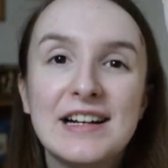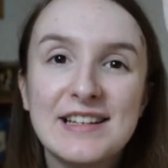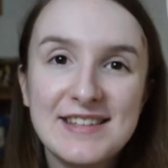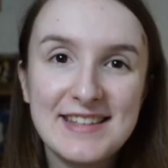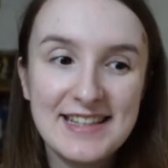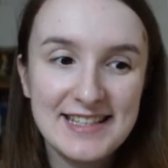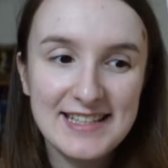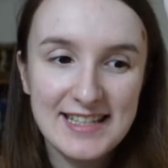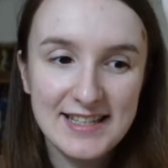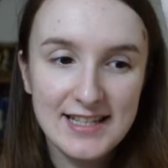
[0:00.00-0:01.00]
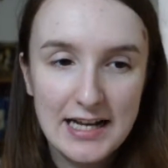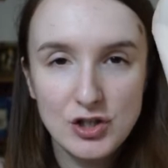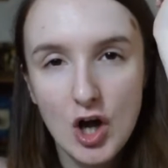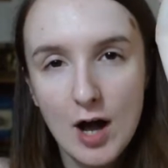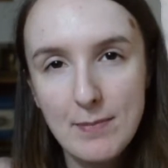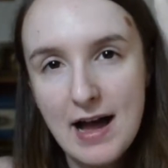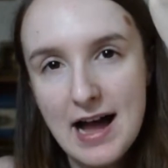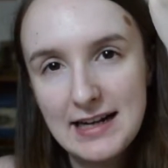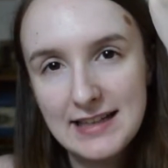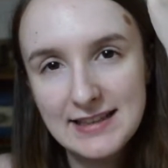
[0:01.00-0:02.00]
So this is Inside Job,
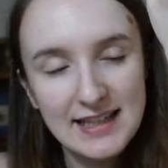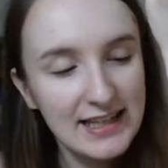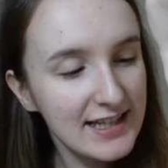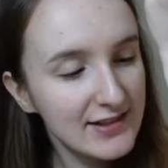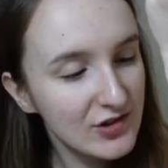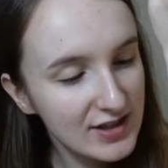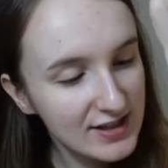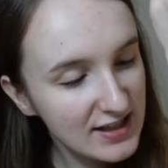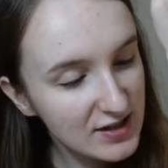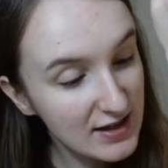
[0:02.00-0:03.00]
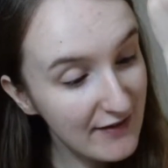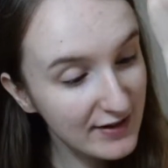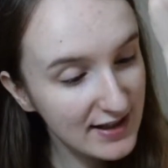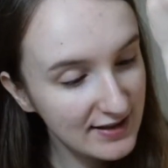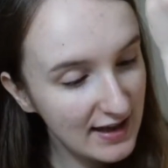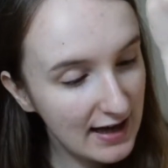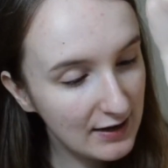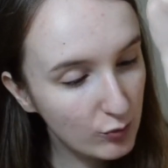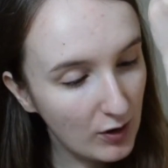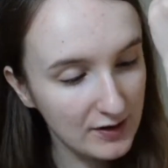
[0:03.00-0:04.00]
and it's everything that I
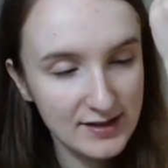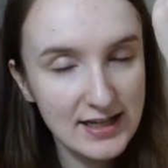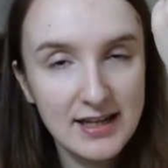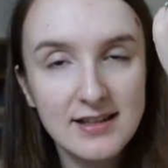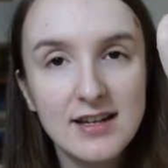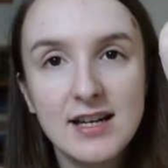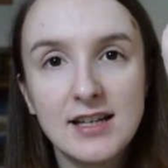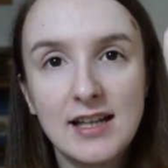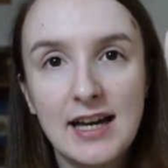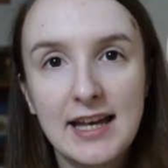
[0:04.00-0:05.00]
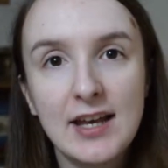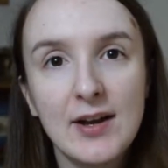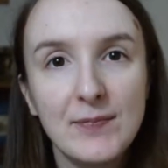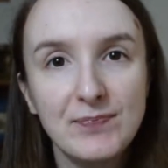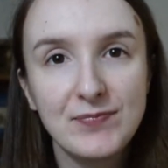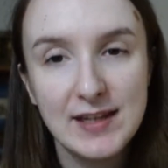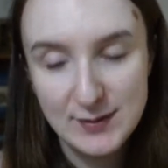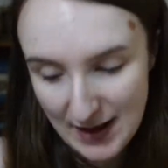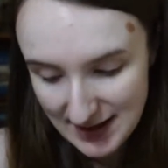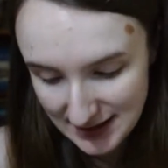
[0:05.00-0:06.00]
wanted. Like, this
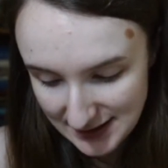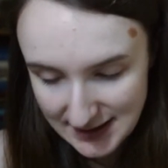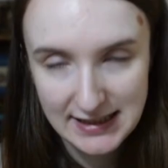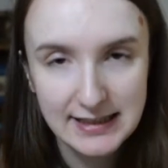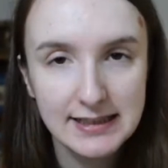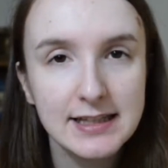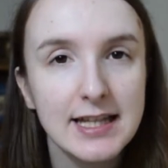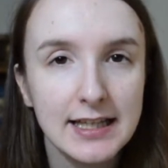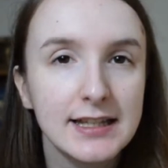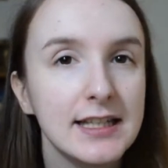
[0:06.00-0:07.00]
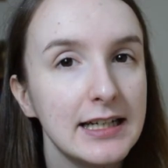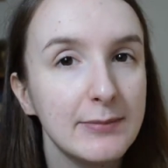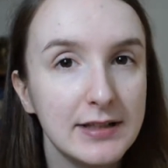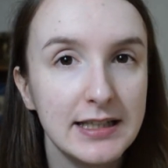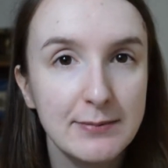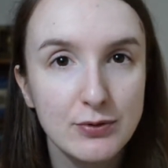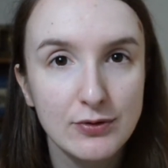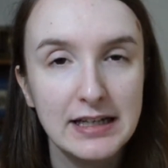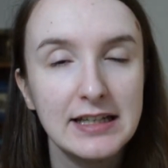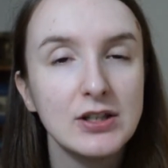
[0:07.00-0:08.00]
palette needed that deep
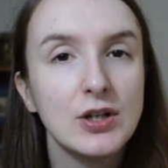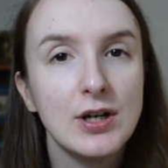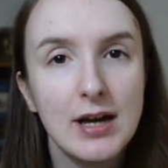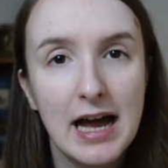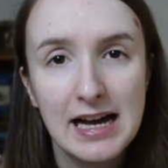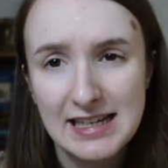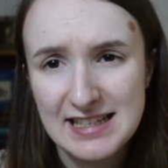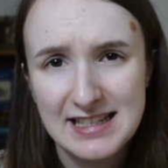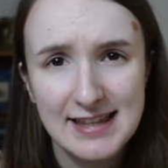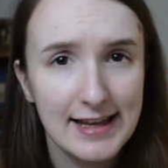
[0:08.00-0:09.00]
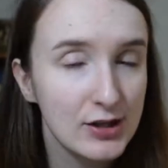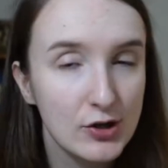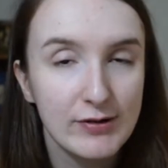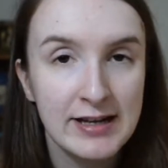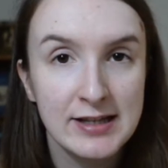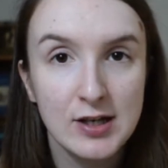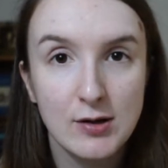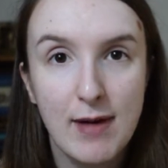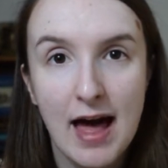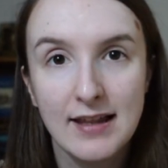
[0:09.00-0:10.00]
green, as it's like the green
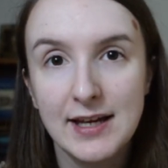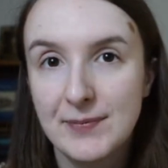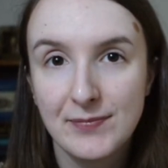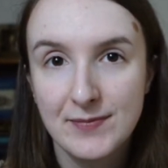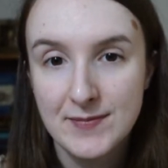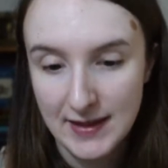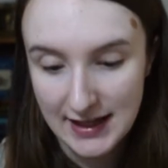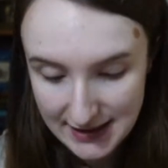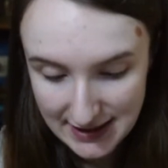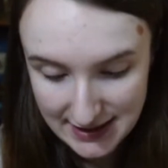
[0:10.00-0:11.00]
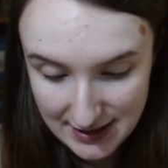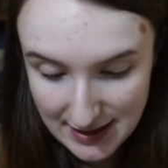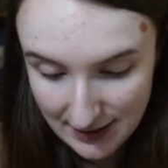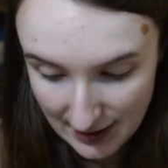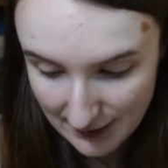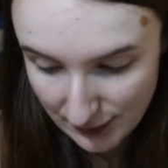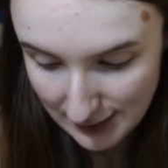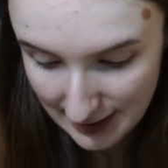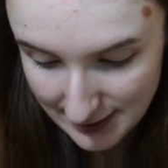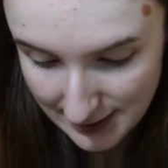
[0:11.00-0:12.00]
tone palette. It needed it in like a
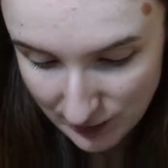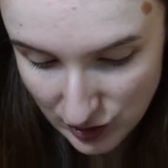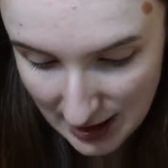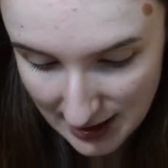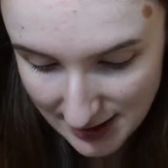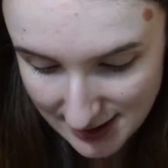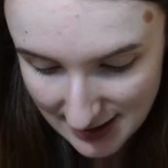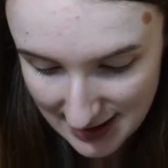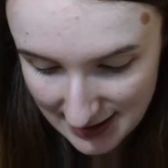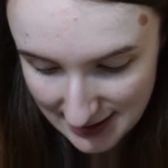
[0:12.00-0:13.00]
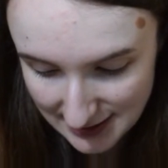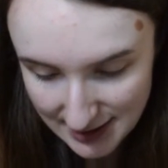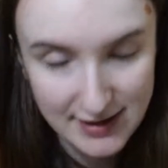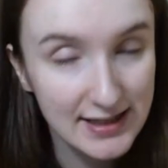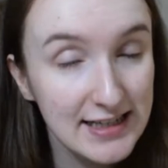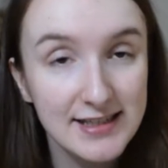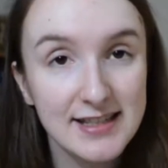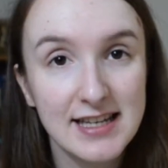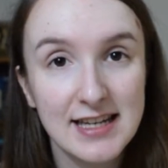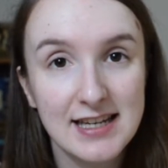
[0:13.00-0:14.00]
variety of shades, and
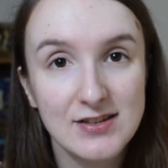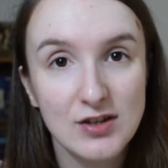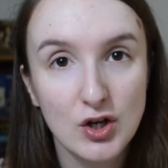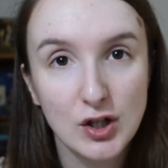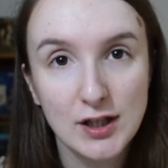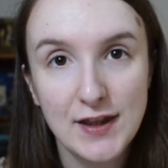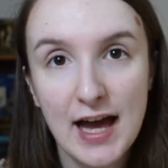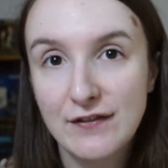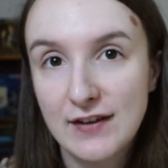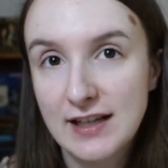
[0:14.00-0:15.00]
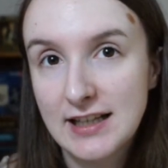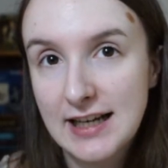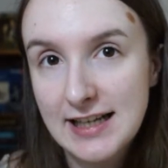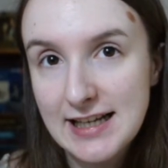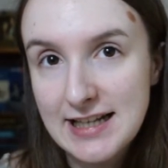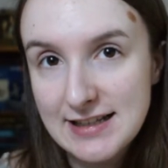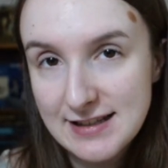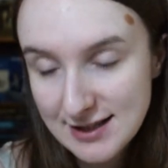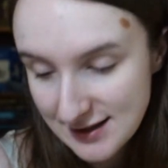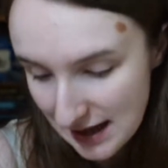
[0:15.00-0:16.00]
this is the colour that I feel like is
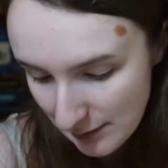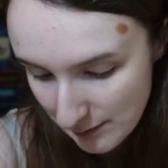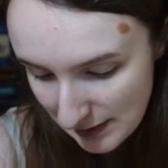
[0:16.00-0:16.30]
the statement